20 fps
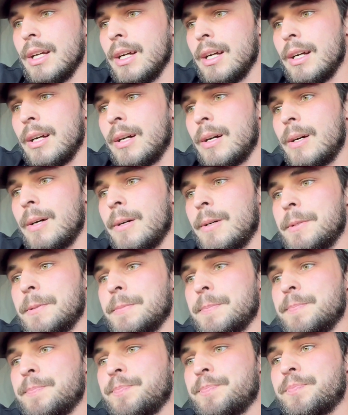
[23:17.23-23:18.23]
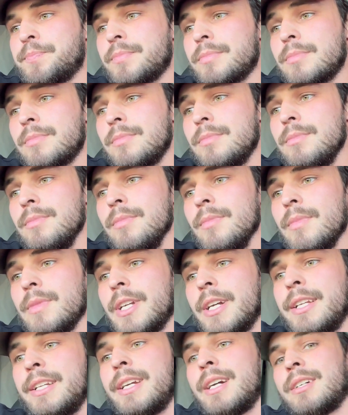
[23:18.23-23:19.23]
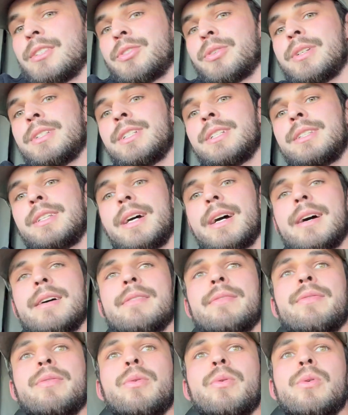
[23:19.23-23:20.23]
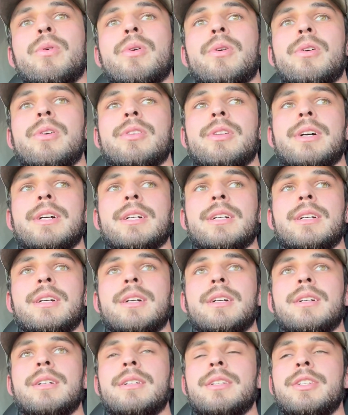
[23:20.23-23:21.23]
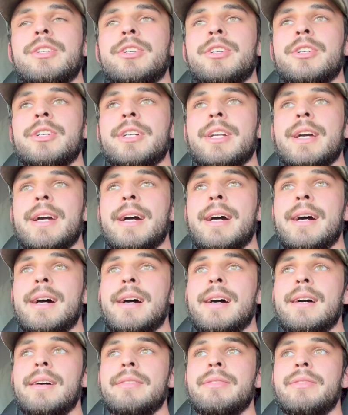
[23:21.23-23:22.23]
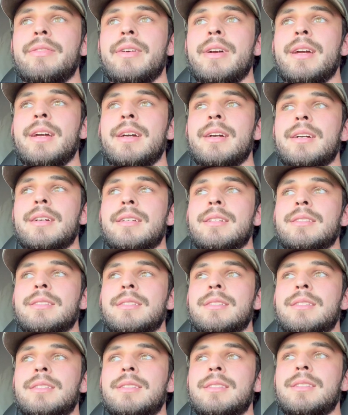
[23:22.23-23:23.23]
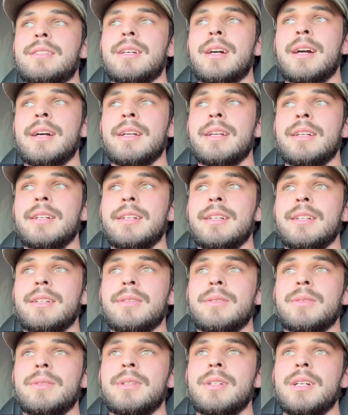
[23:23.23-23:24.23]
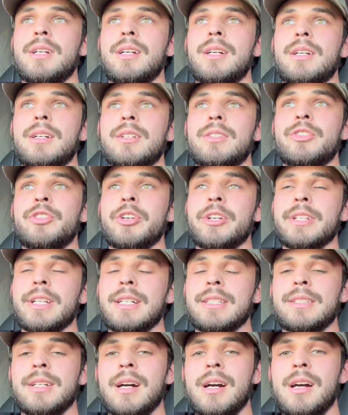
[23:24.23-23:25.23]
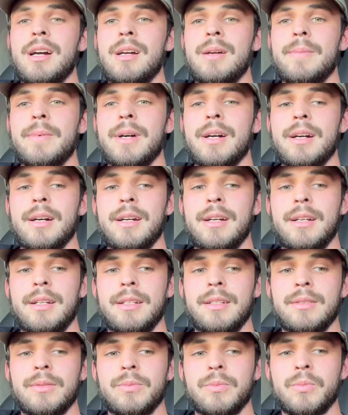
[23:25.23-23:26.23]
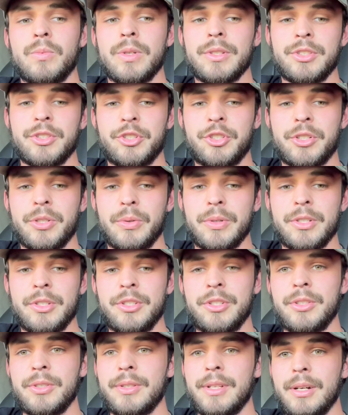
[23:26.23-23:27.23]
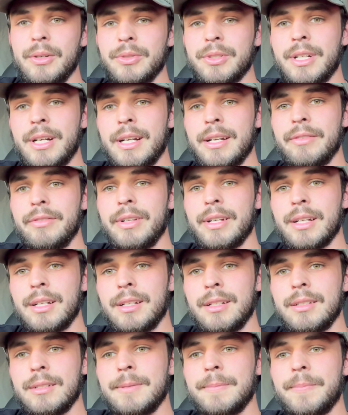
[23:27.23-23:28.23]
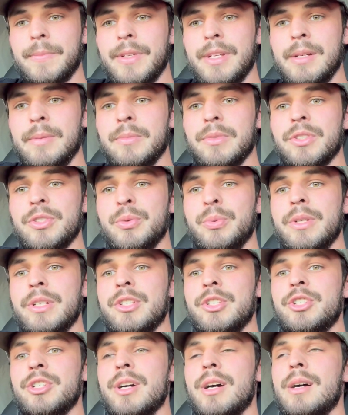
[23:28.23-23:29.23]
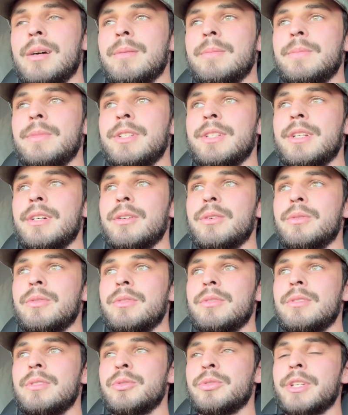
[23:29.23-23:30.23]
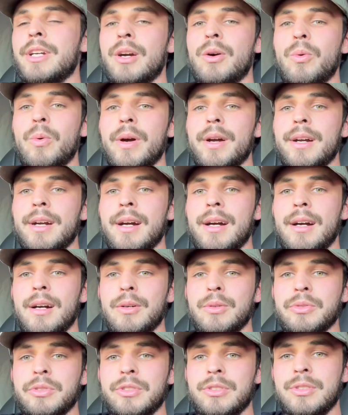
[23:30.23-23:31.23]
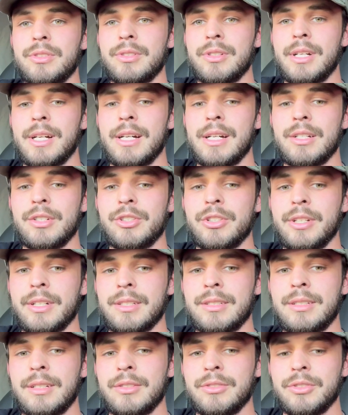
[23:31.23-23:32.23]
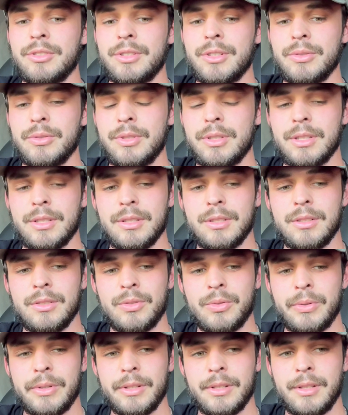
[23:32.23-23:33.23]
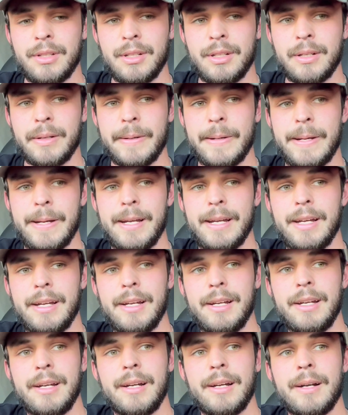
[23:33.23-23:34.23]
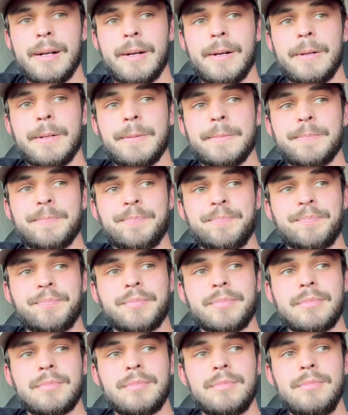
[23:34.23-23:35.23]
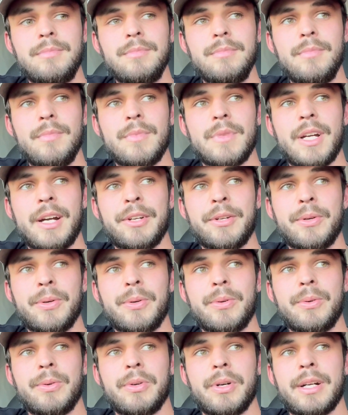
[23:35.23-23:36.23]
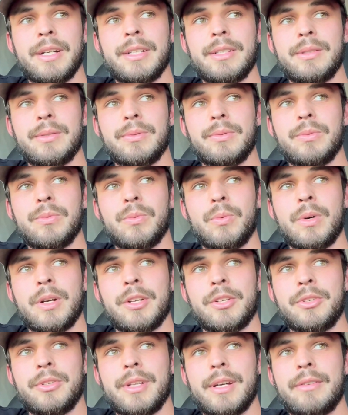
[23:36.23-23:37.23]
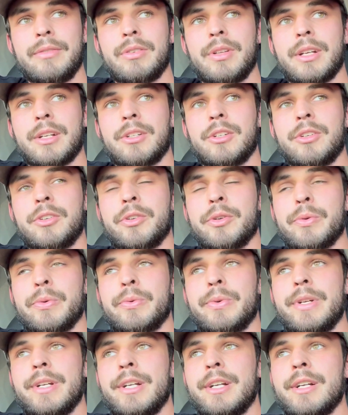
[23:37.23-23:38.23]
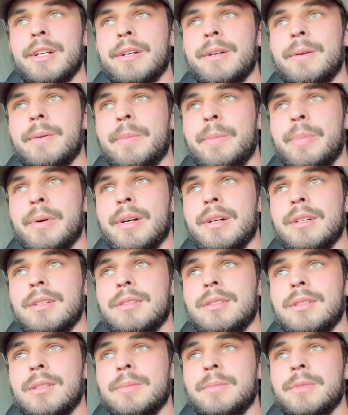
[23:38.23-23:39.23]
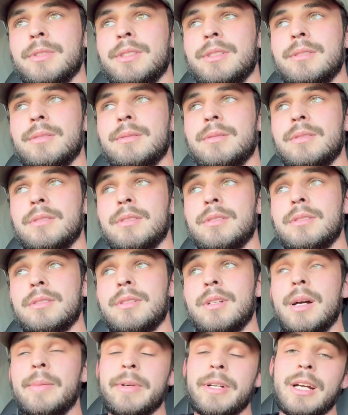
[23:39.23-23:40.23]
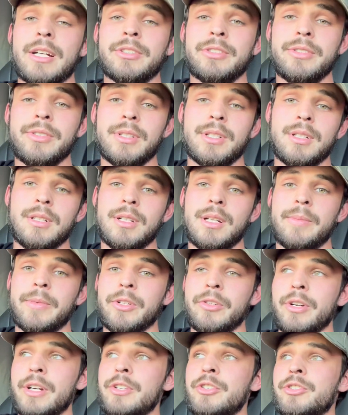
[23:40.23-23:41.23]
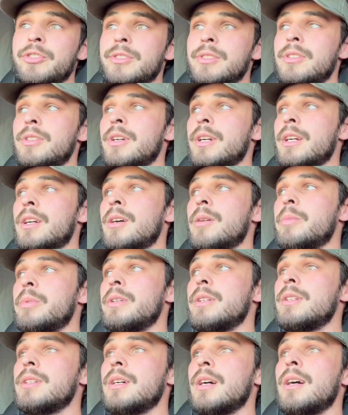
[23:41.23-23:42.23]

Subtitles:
Um, and yeah, so I did that for like a year and a half, and I during that time I wasn't sure what to do. That was kind of like a in between job. It was like a warehouse slash like sales associate sort of thing. Um, I knew I didn't want to do that for like a career, but I mean, actually, you could. I mean, Granger's a great company.